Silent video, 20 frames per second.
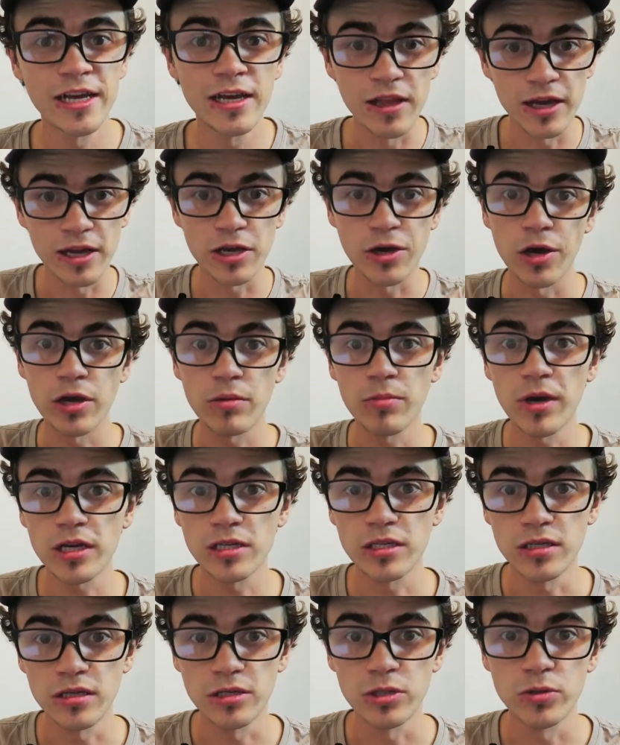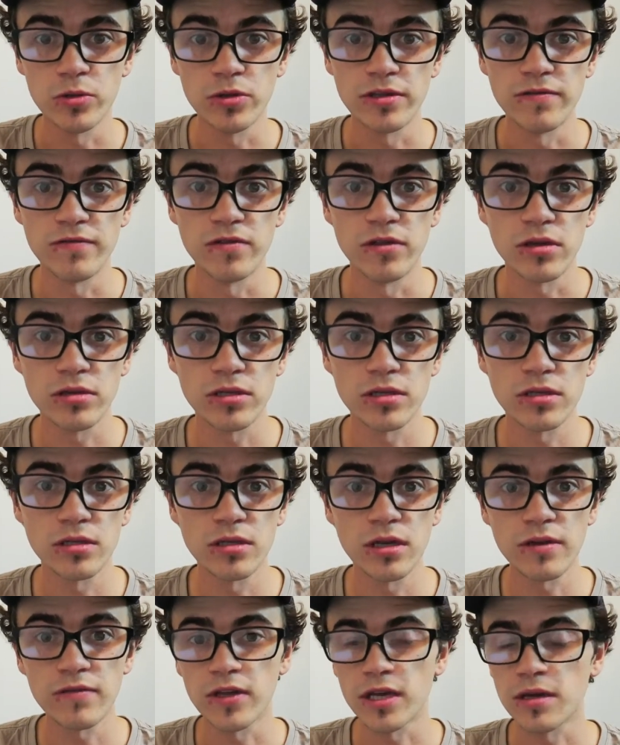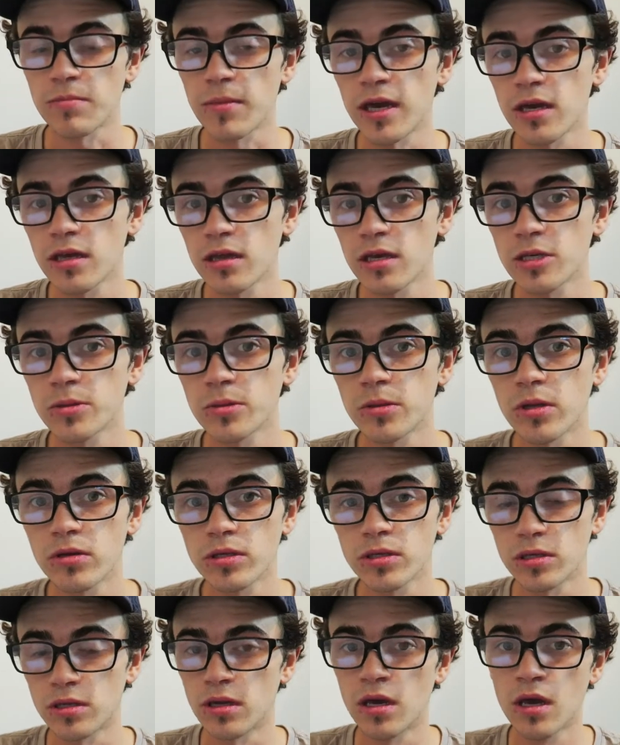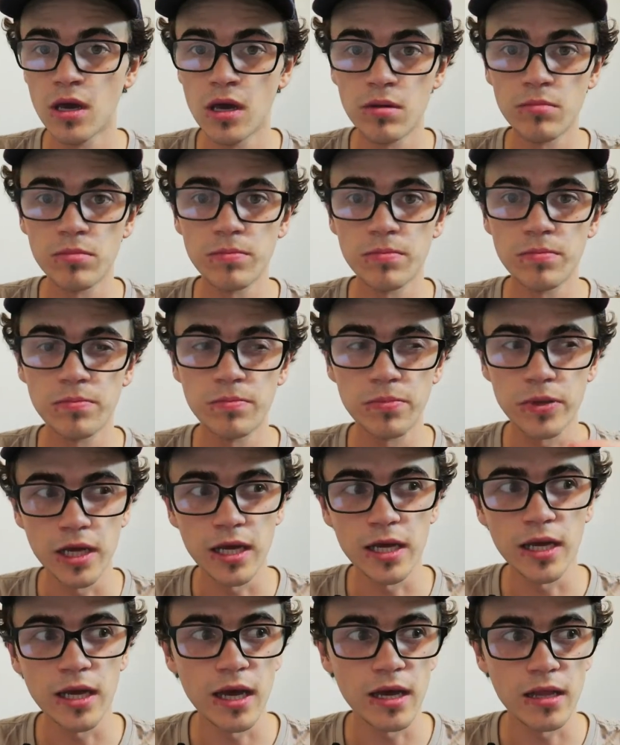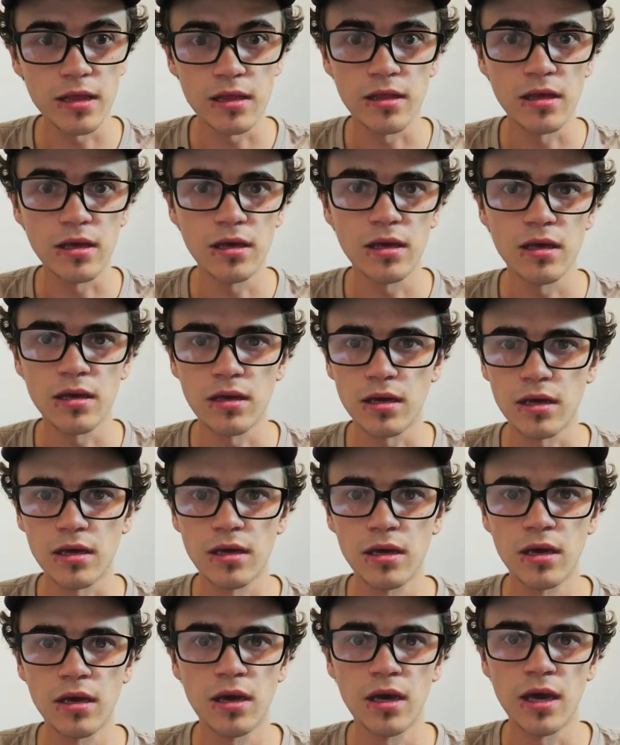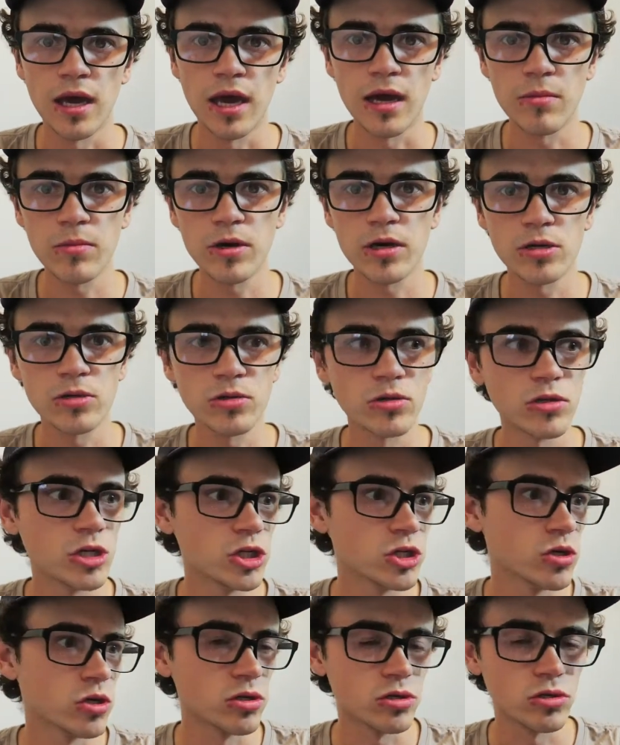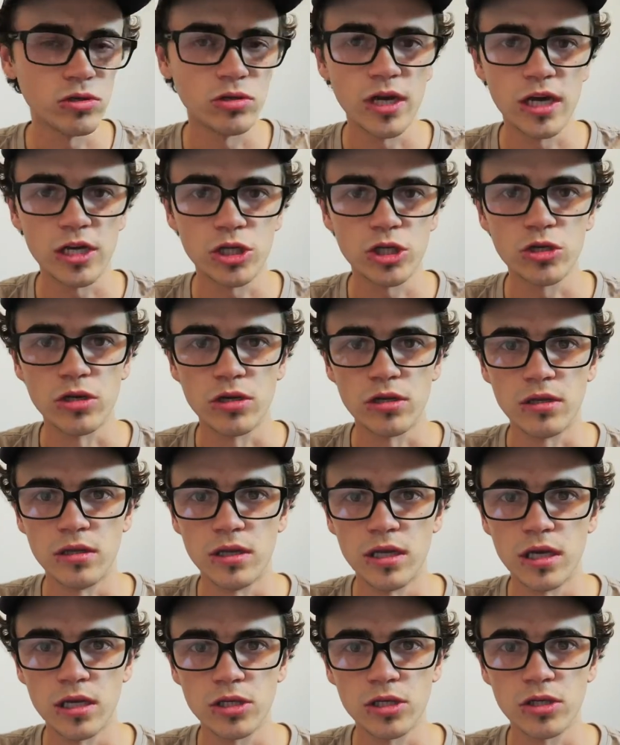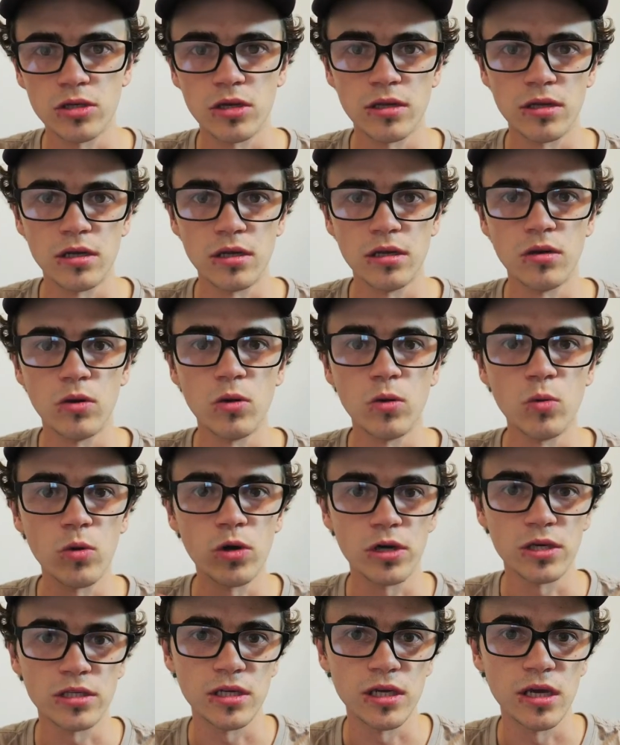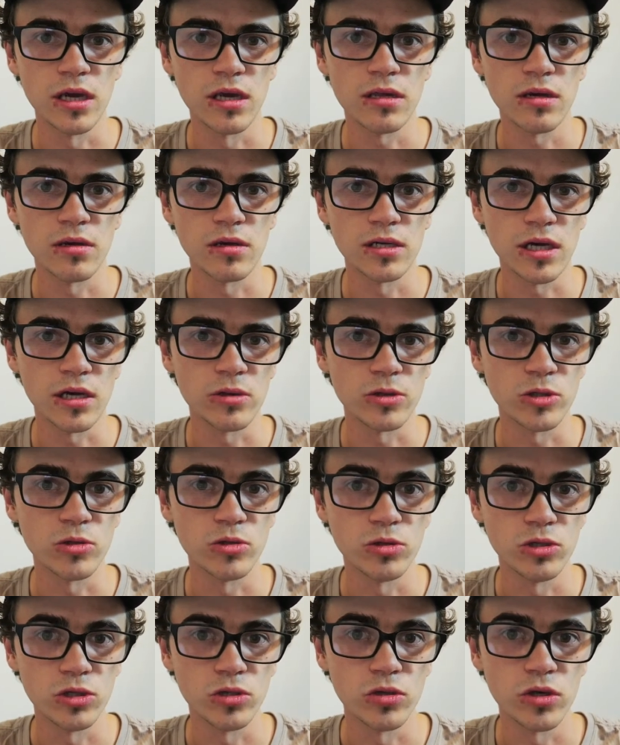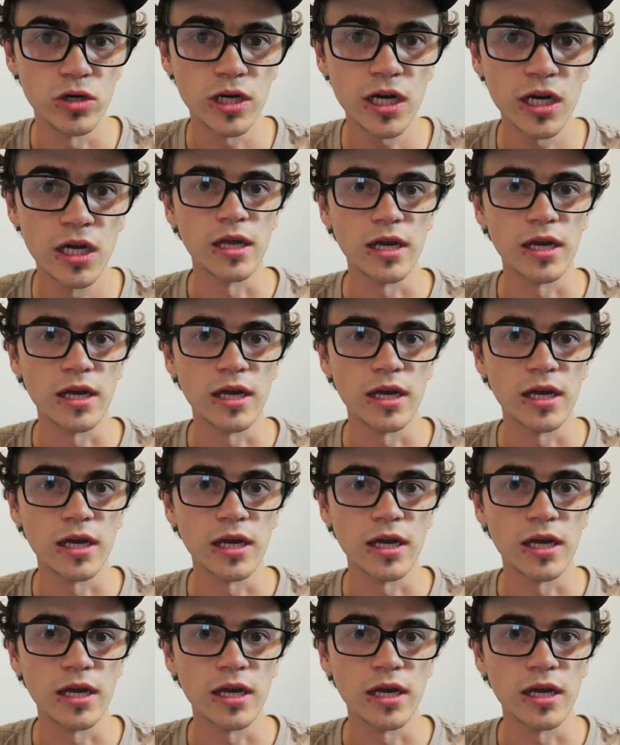Like, going back to doing the vlogs and stuff, like making these vlogs and planning out and thinking like, how I'm going to do this shot, do that shot, and that shot, that all works together and tells a good story.